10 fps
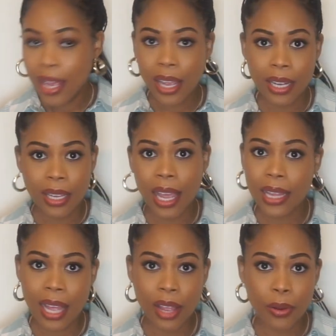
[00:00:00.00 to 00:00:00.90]
And again,
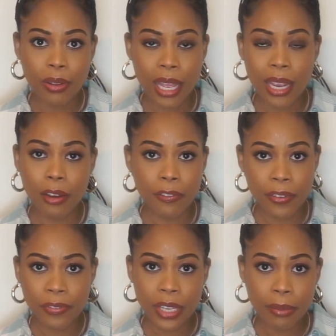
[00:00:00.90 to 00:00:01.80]
I got that in the
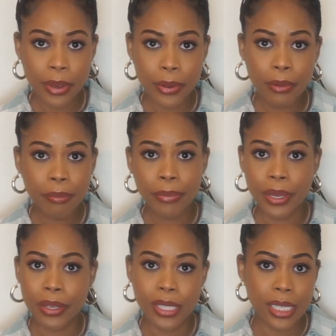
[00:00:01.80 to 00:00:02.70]
15ml
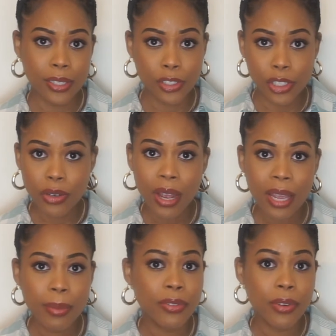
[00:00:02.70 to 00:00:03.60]
because I needed to try
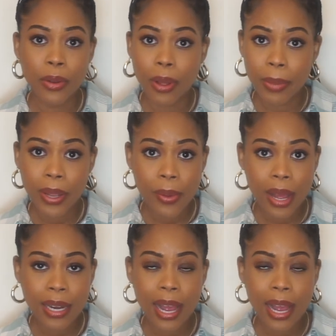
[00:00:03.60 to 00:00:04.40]
it before I got a big one,